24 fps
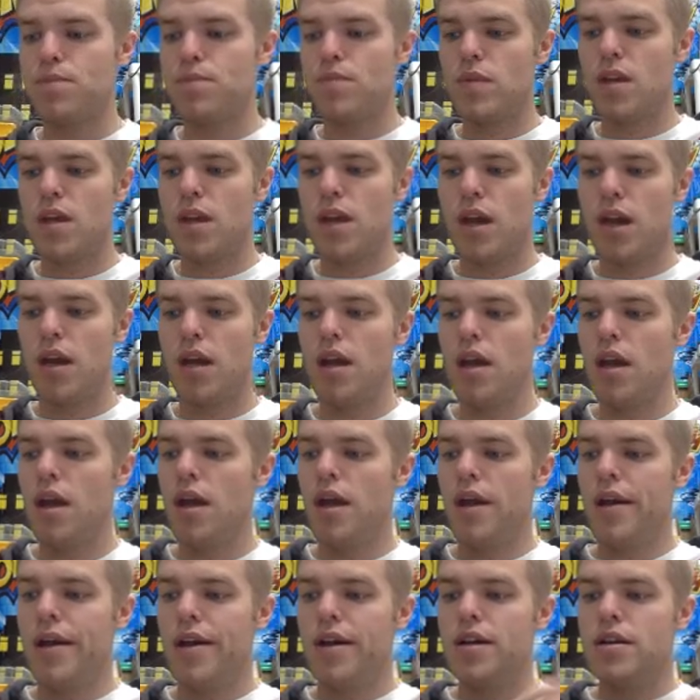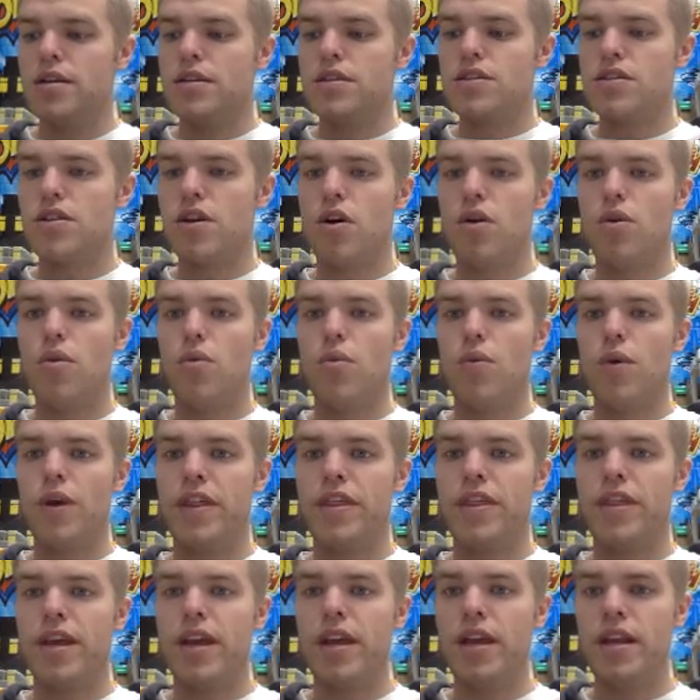Okay, so
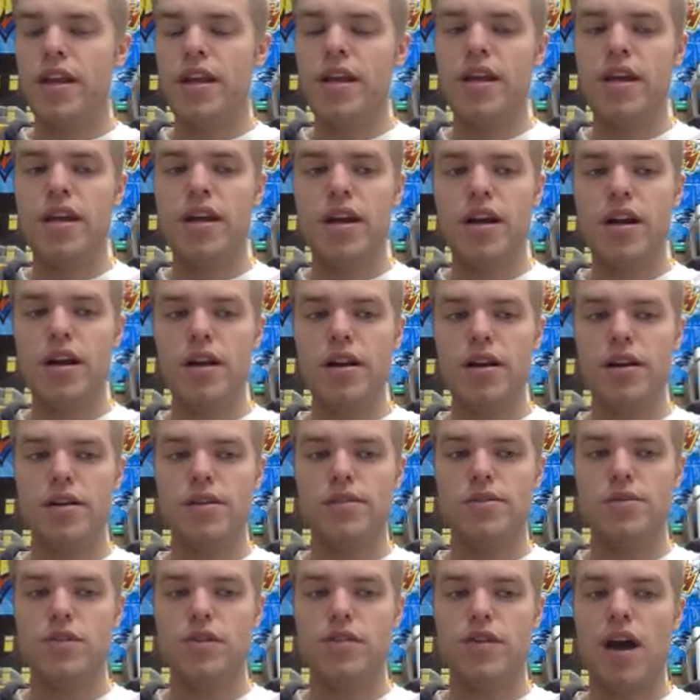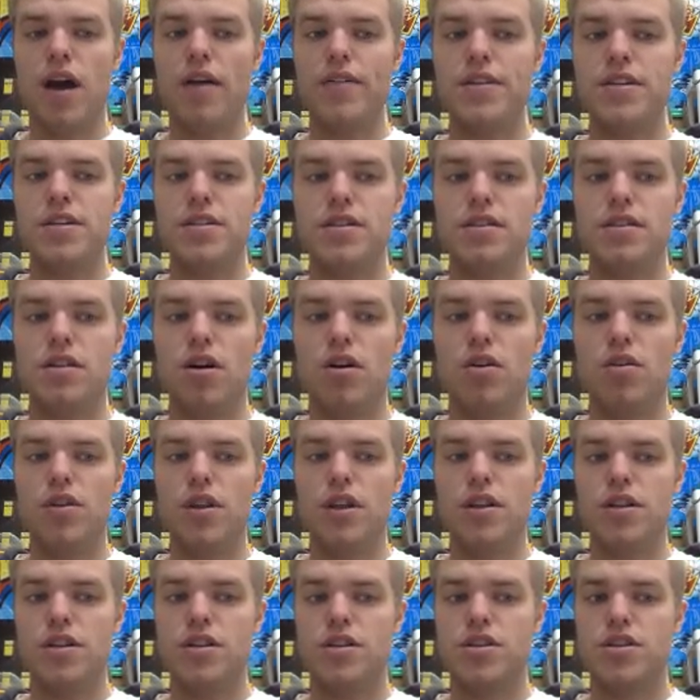within here, we obviously know
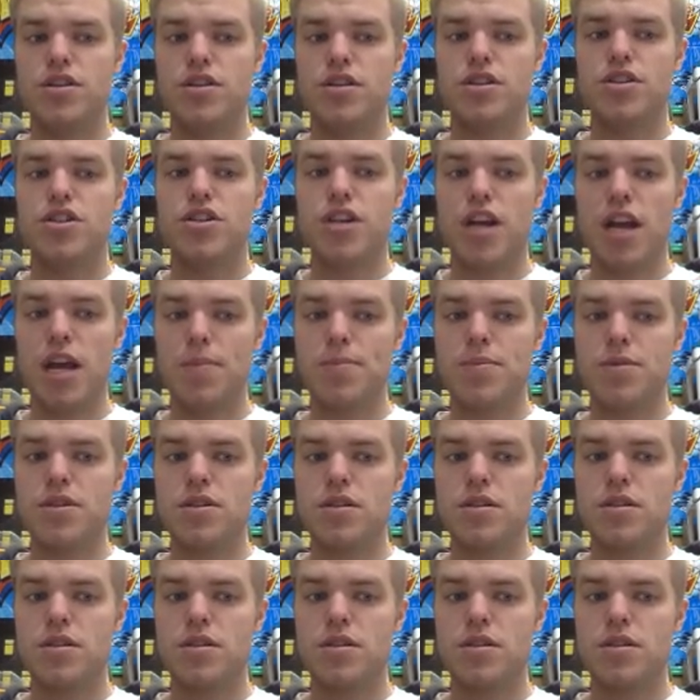that there's the shapes.